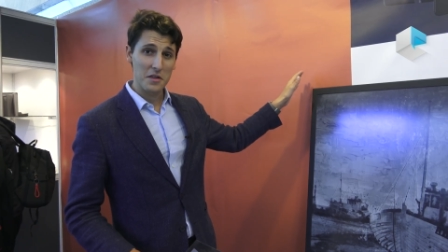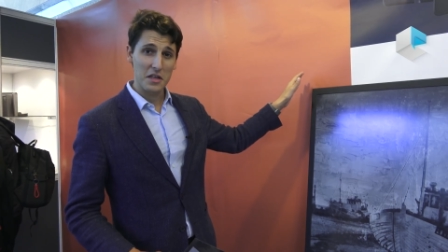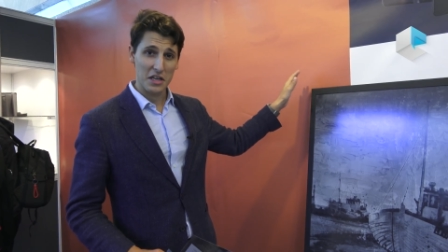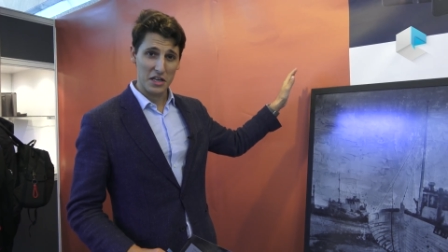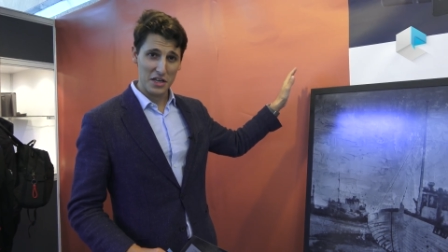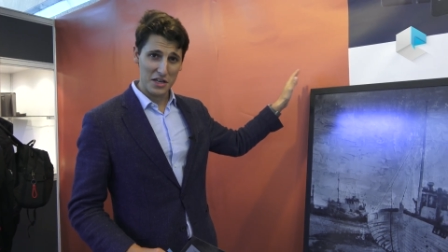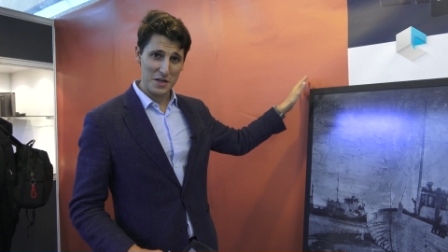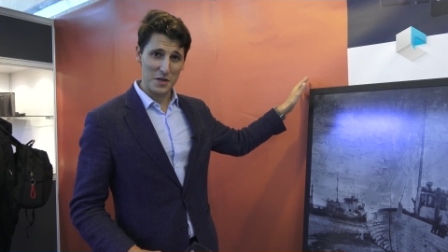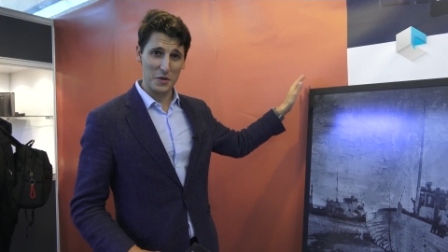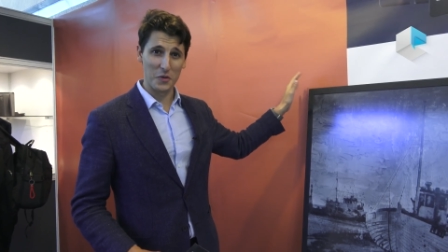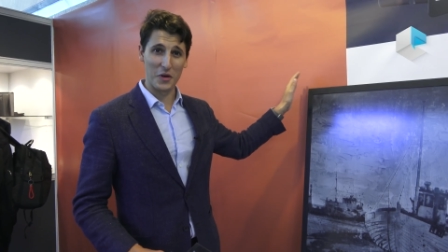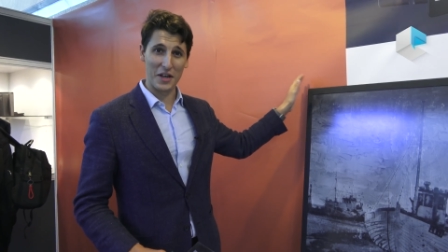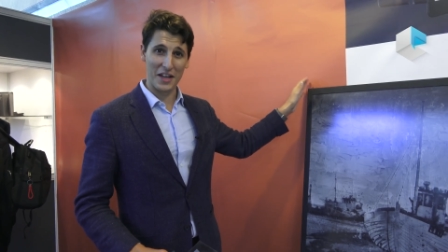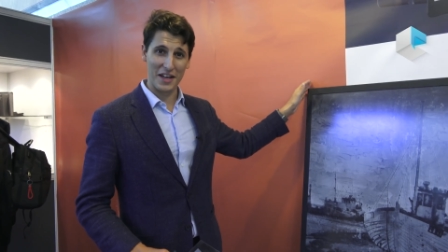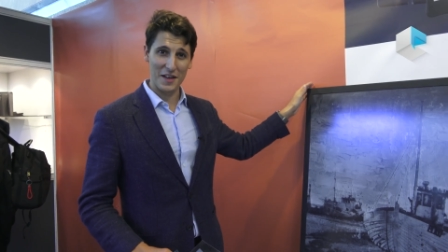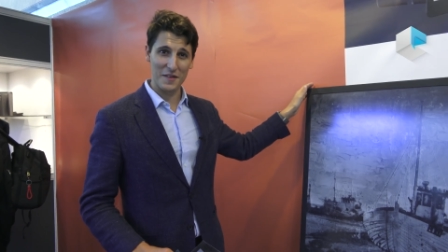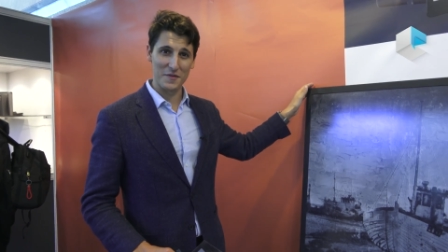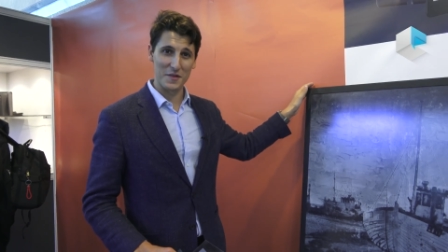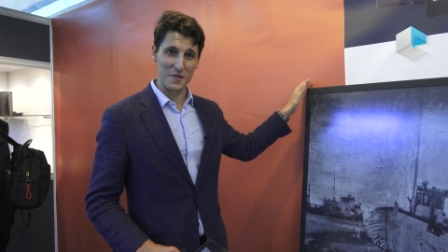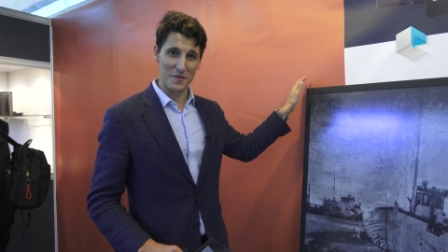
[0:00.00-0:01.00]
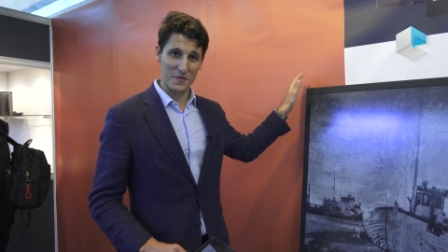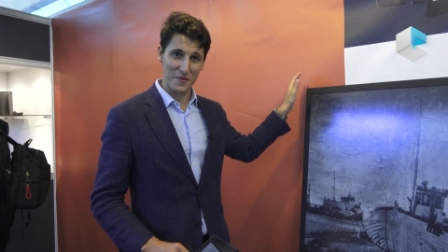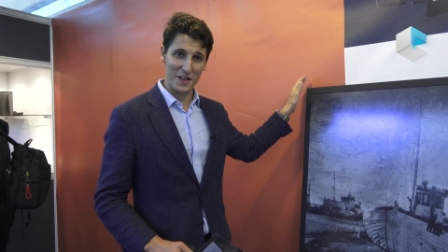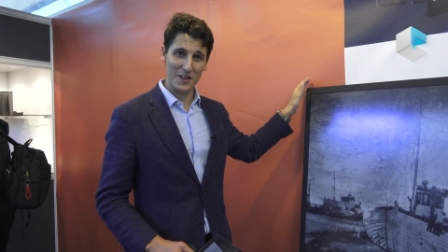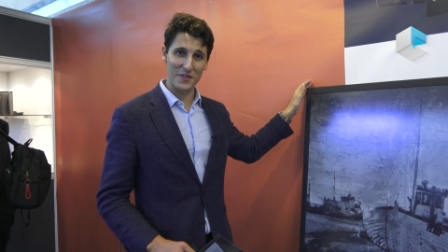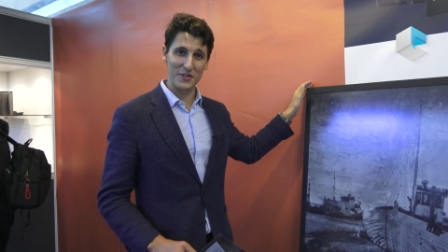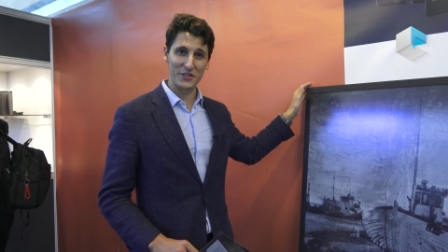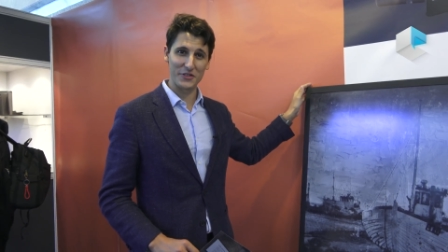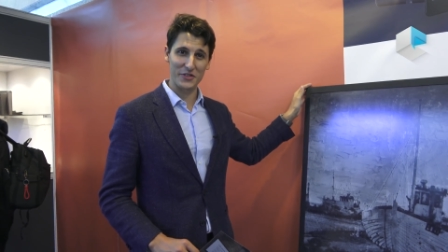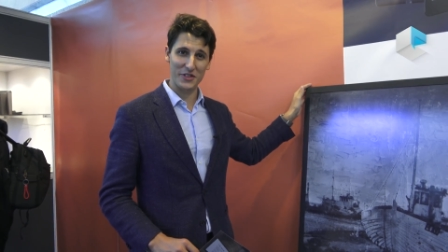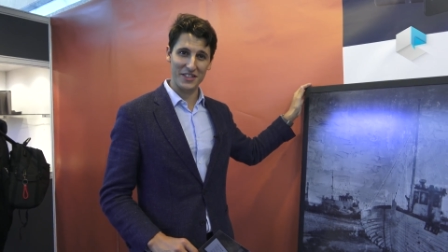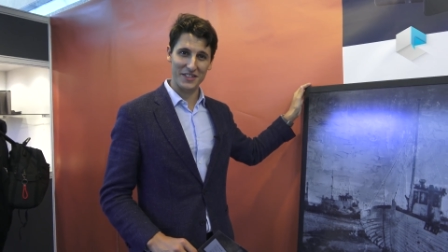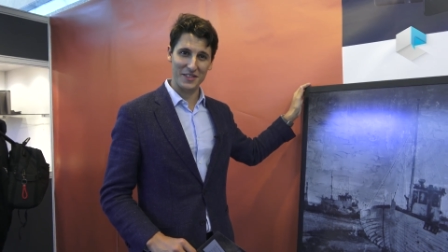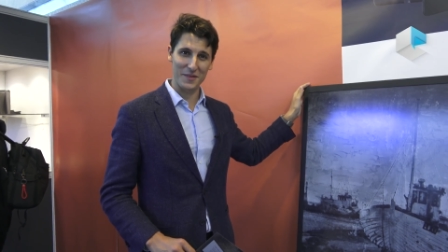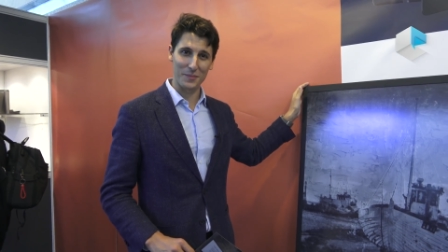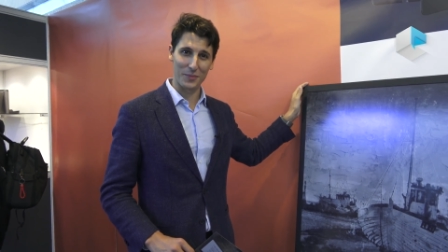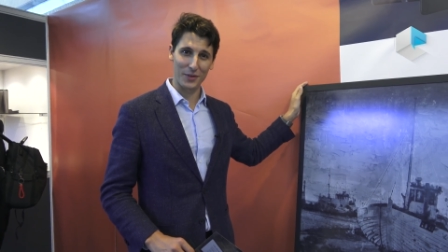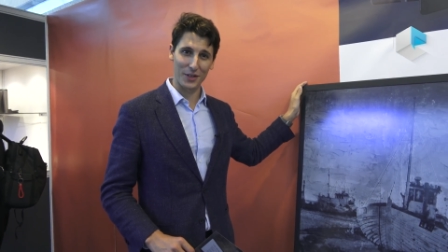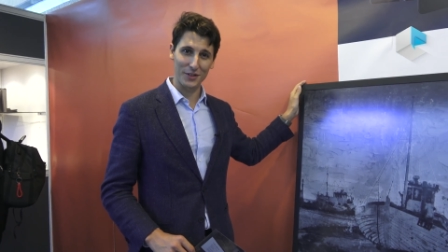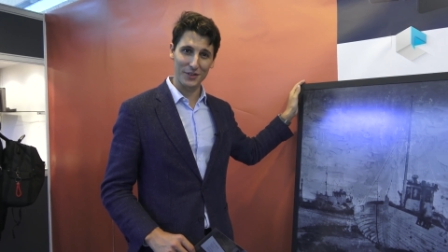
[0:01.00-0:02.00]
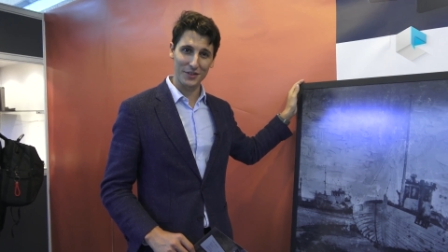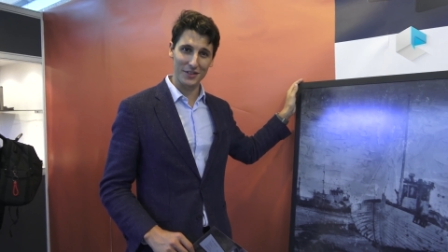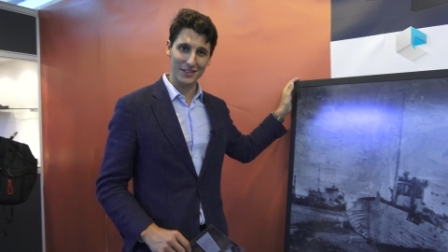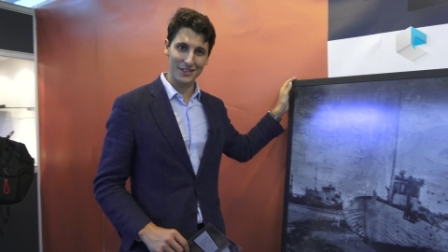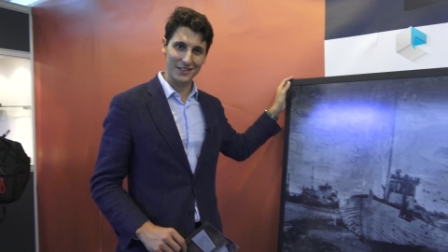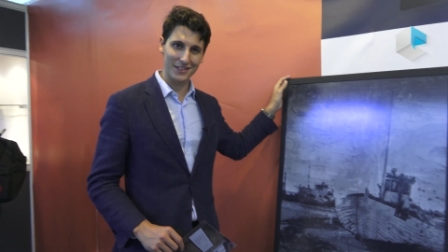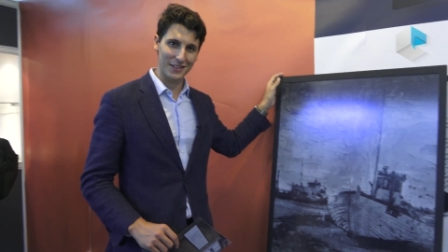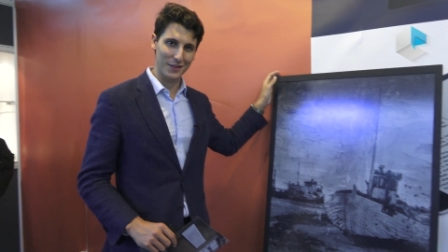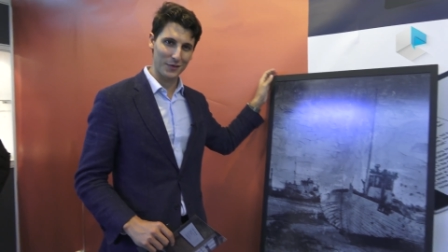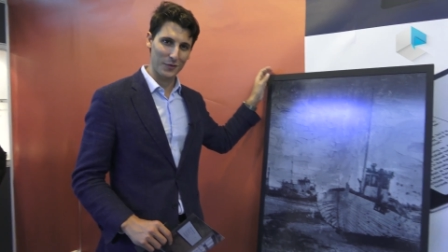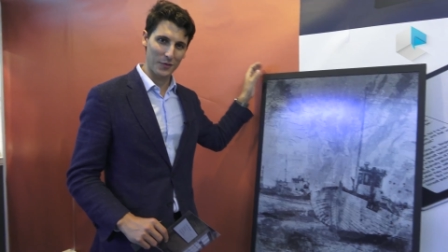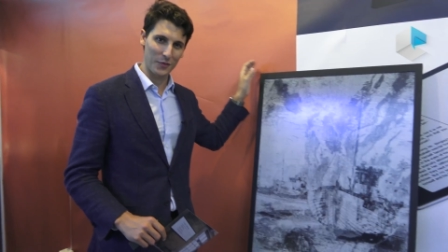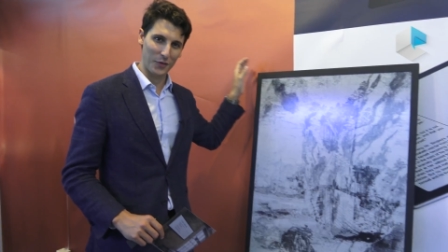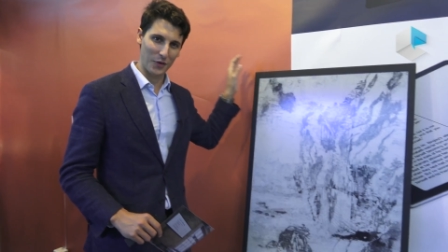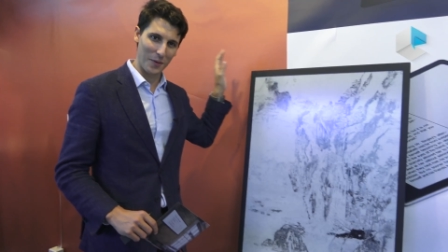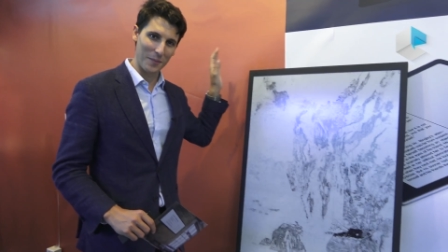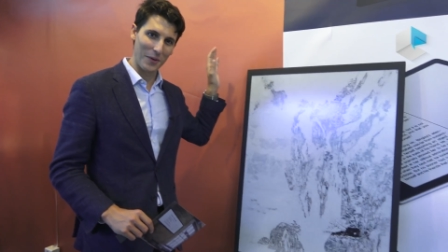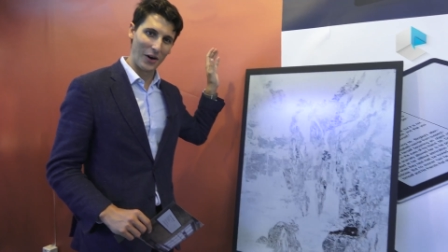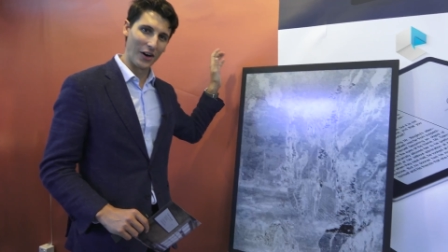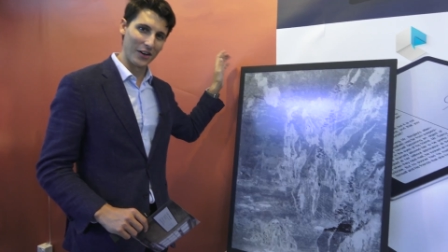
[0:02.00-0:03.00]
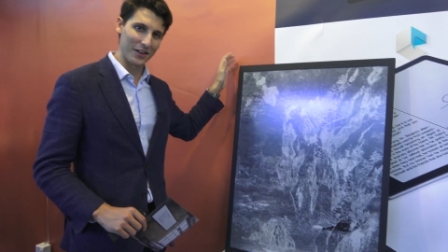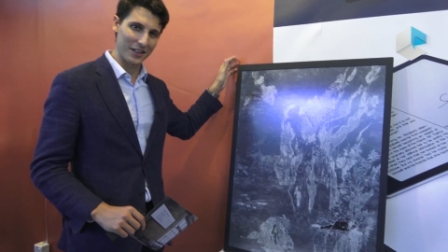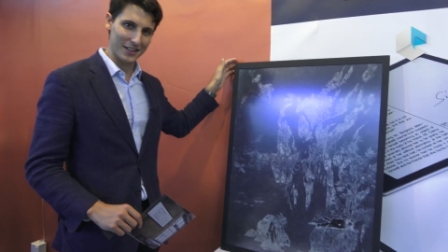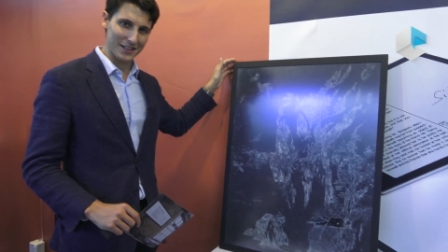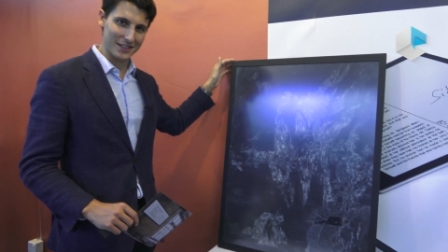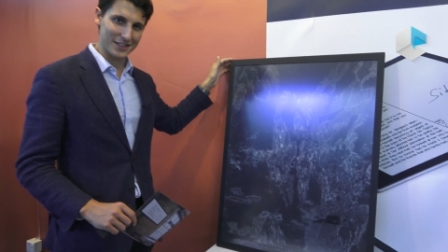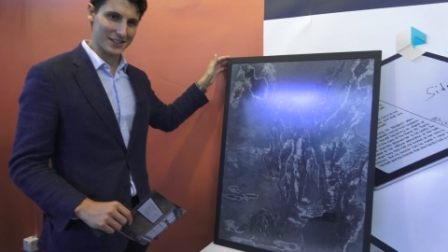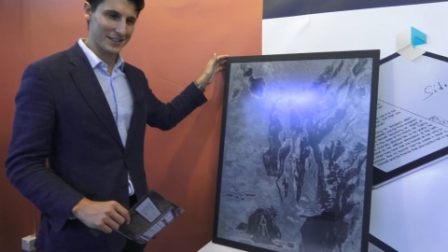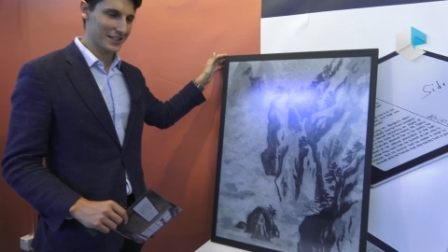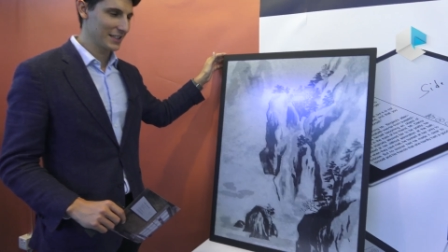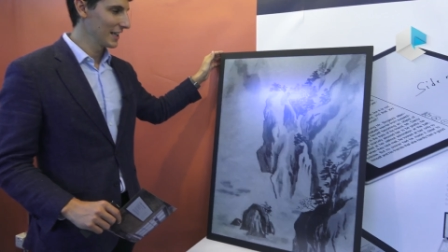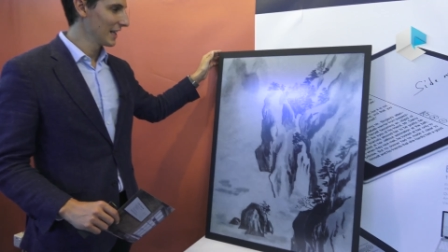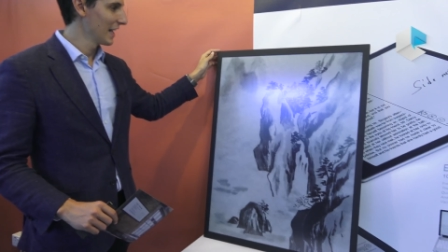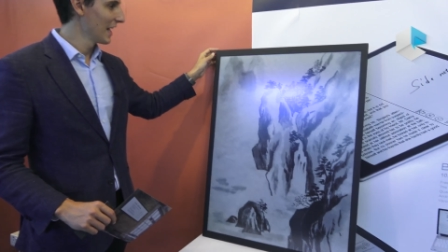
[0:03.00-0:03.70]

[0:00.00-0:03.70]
here we have a very interesting product from Onyx.